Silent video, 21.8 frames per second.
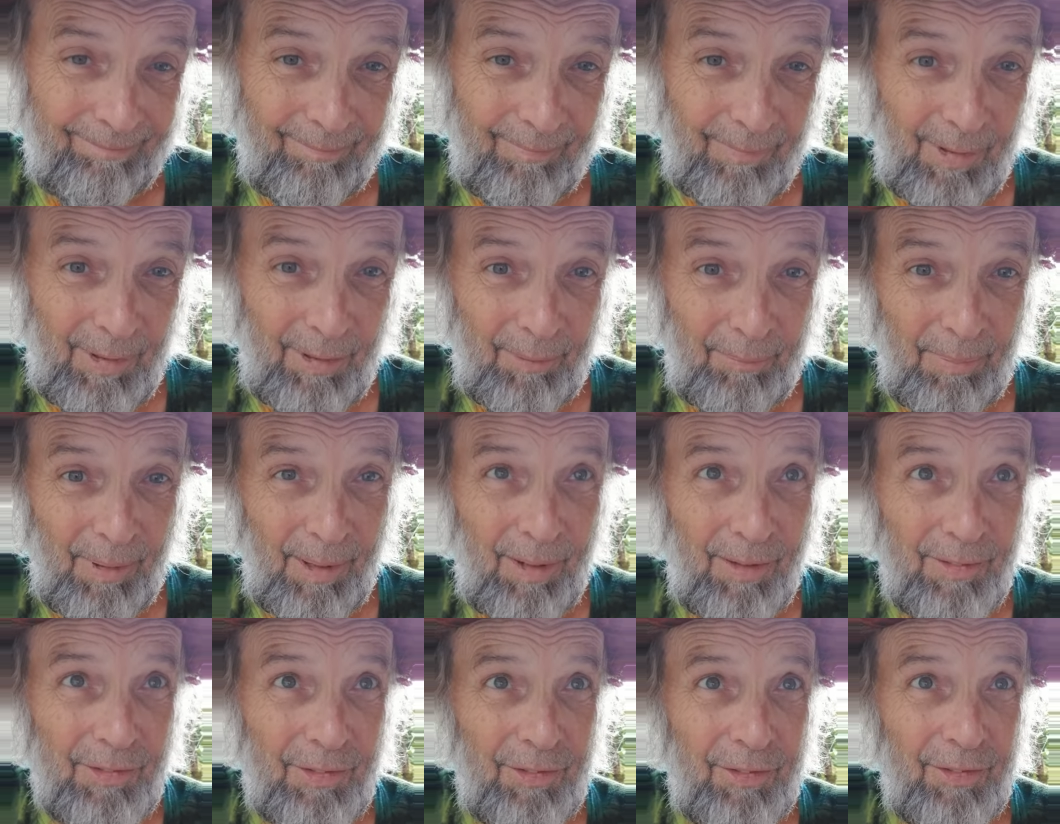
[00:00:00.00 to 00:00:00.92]
their
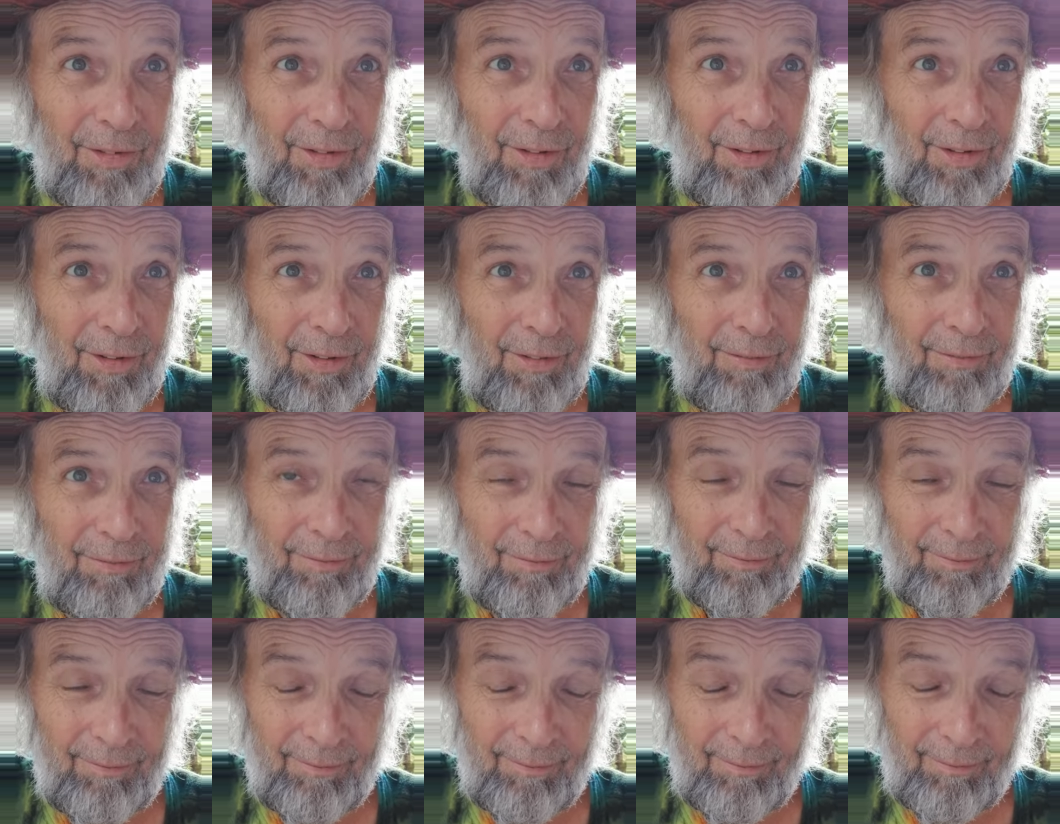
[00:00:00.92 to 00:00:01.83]
patch of turf.
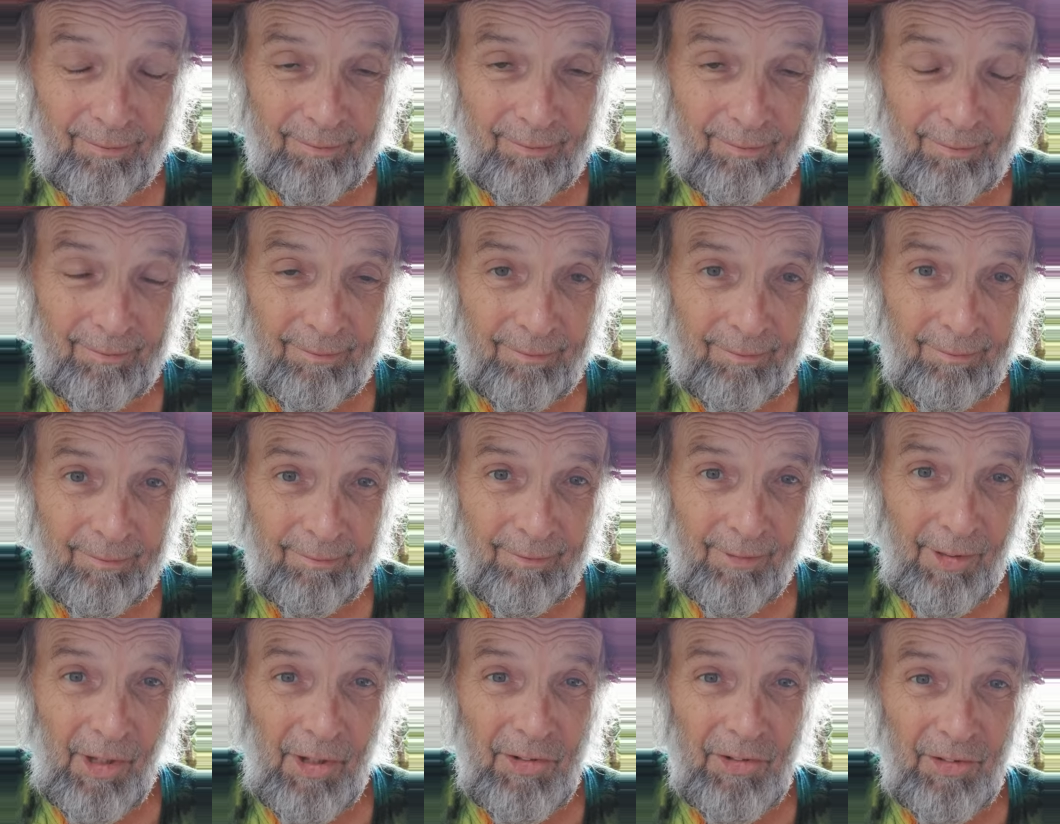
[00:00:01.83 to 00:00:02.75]

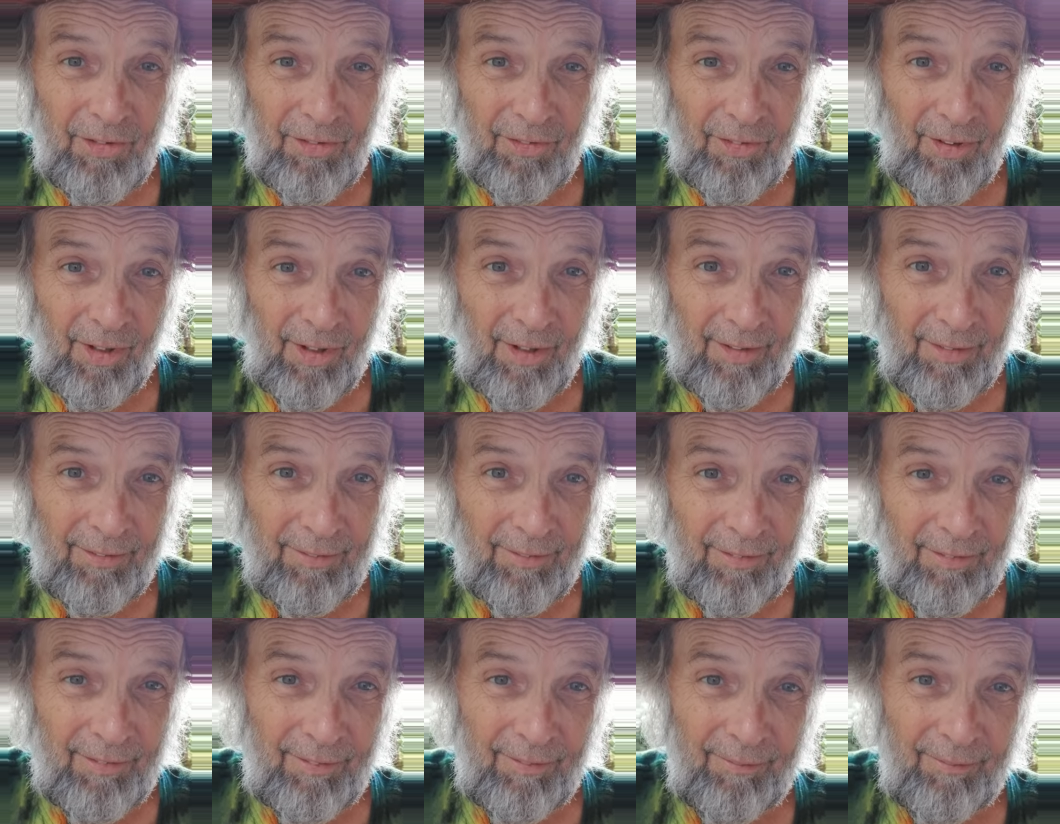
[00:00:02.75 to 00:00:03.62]
Nation of titans